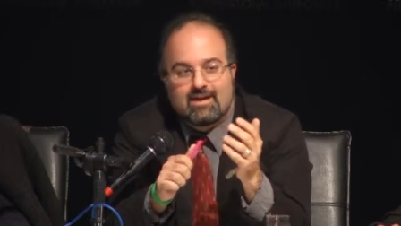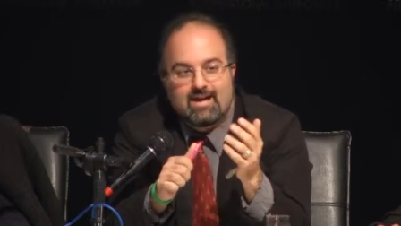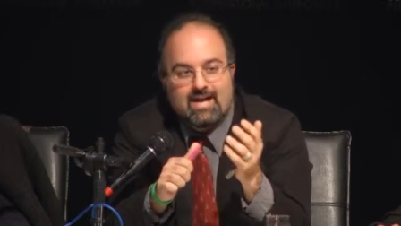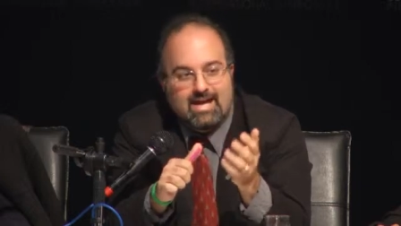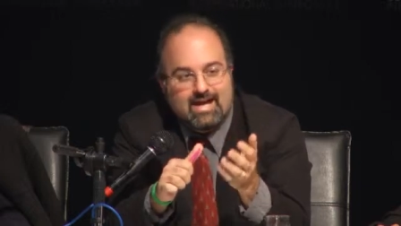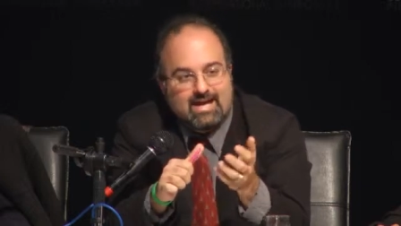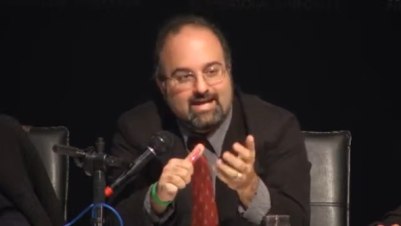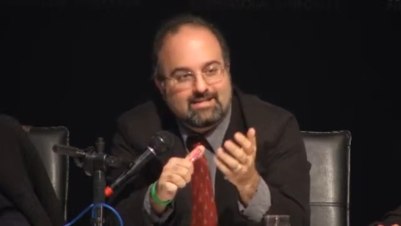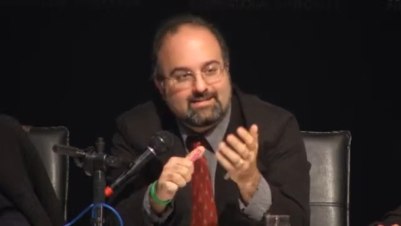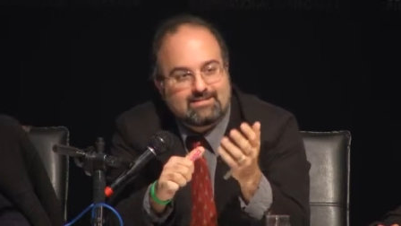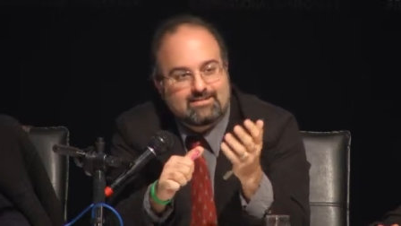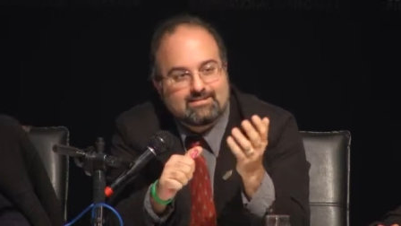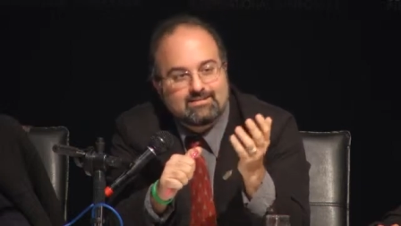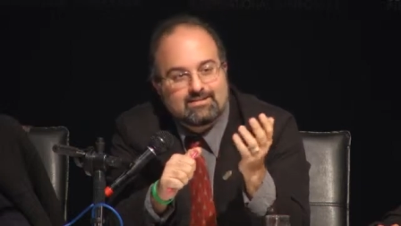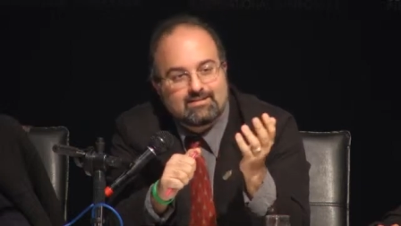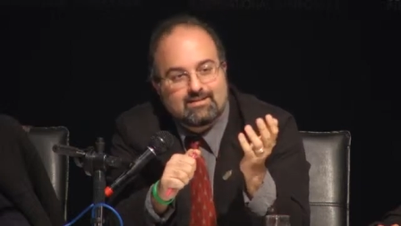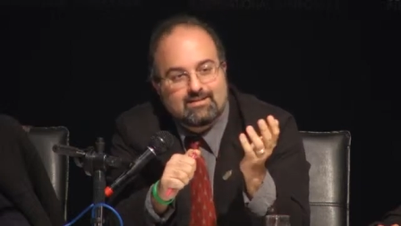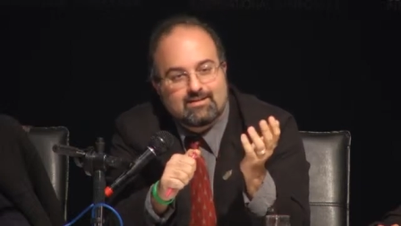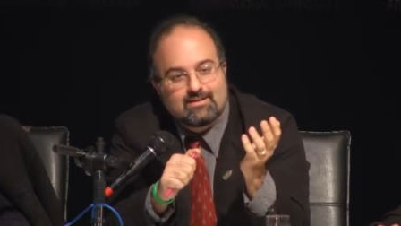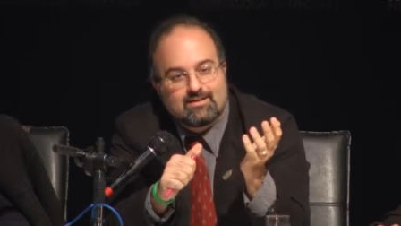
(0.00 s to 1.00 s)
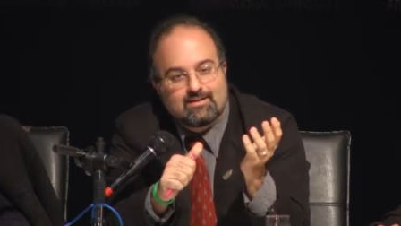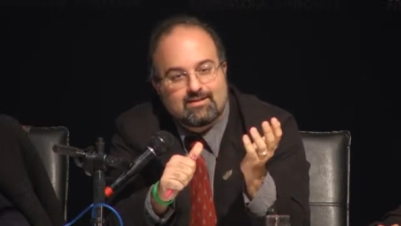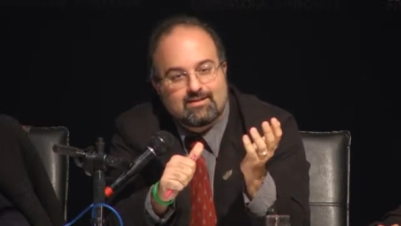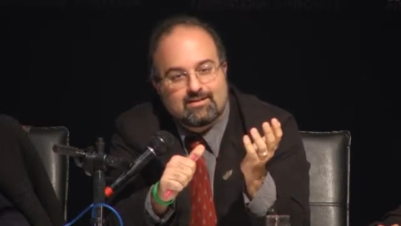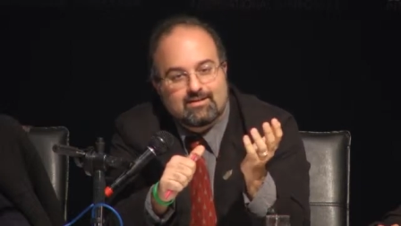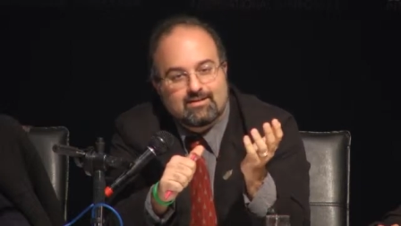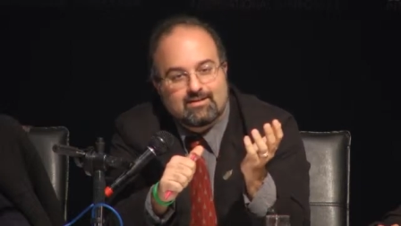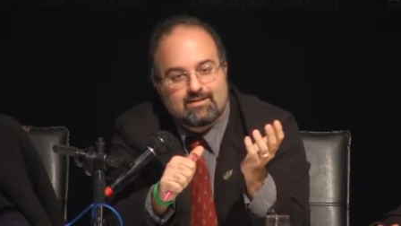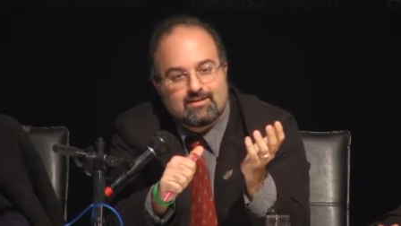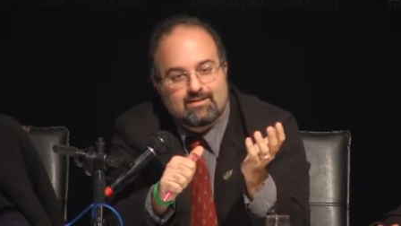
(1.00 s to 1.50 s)
and
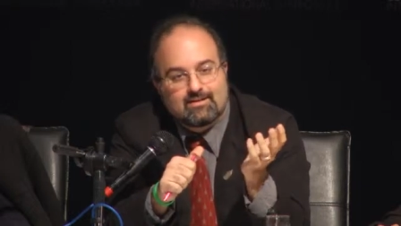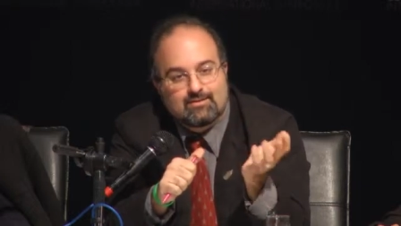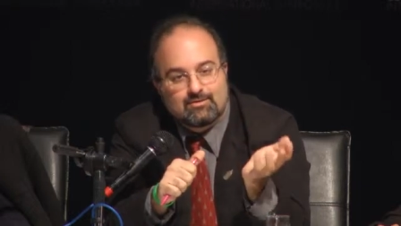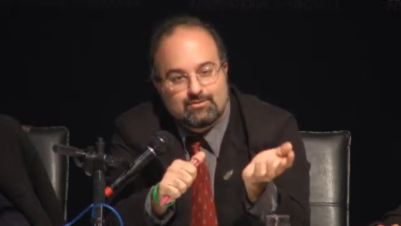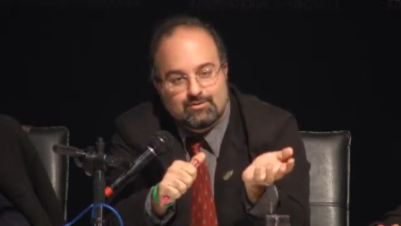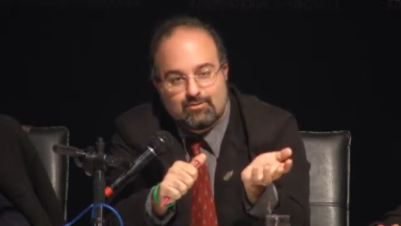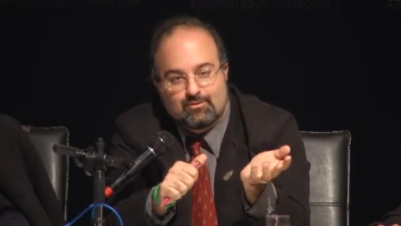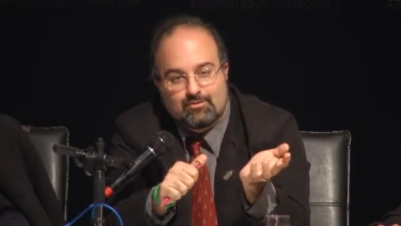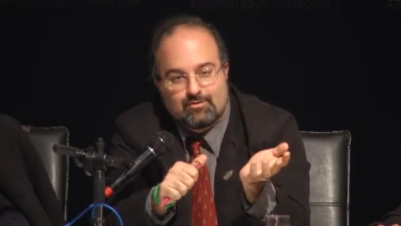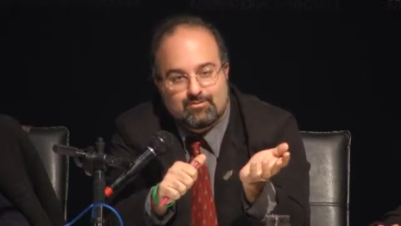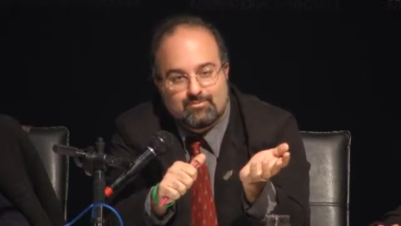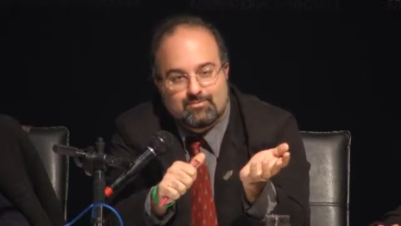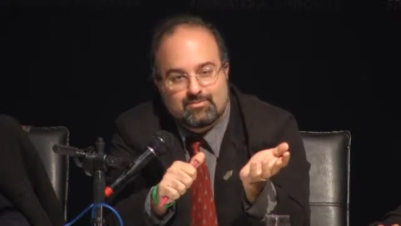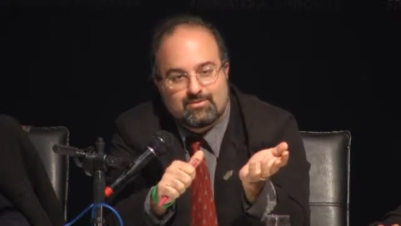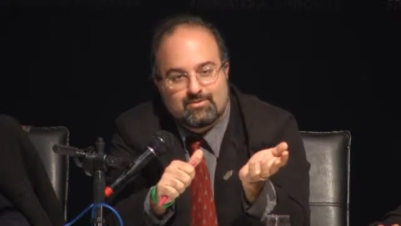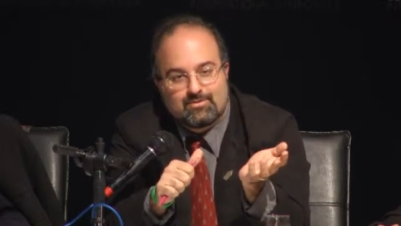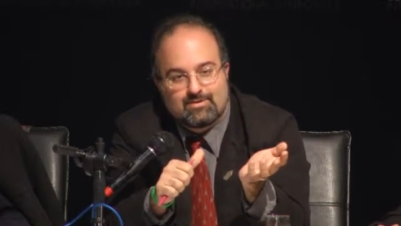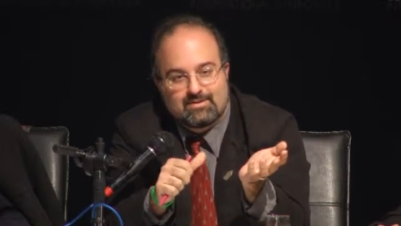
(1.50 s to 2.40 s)
Europe.